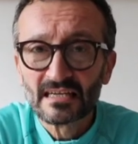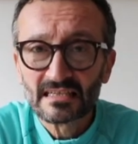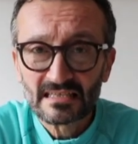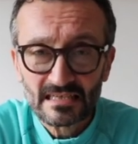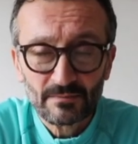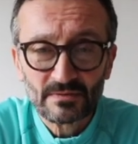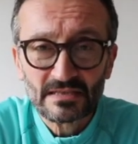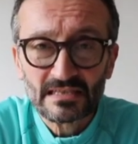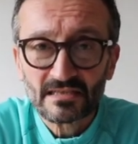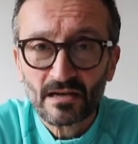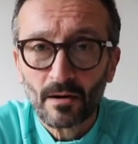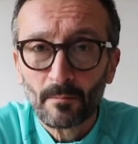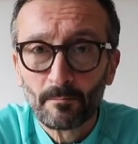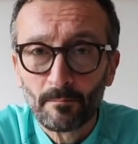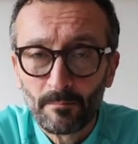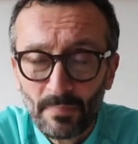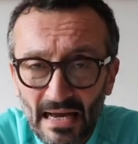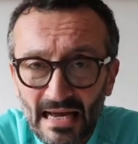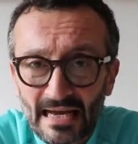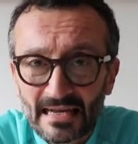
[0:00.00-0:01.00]
celebrities are
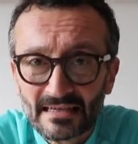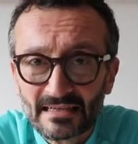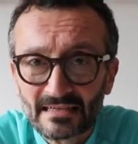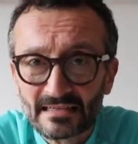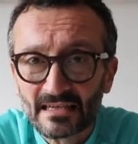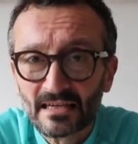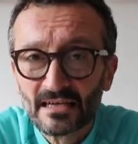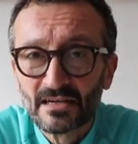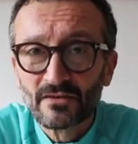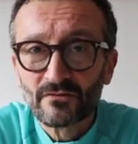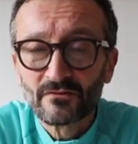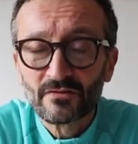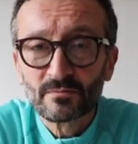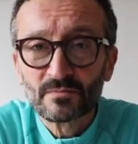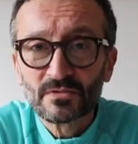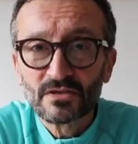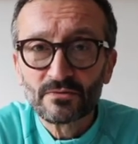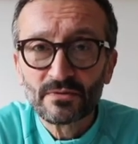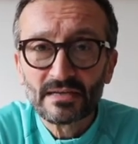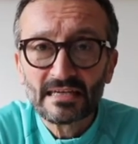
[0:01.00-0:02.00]
banned
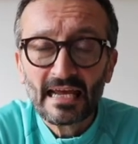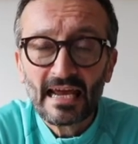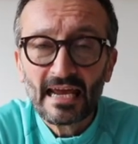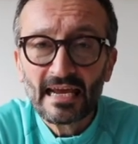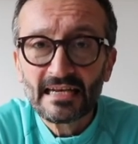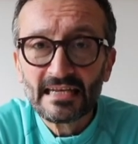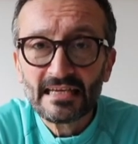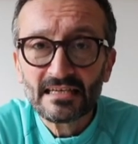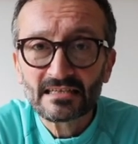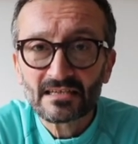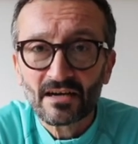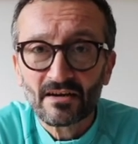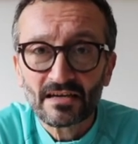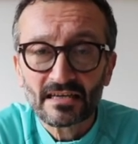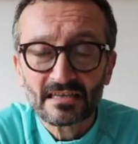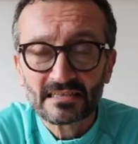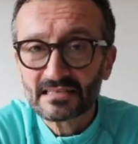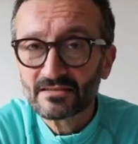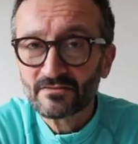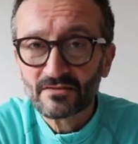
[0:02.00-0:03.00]
from doing any diets.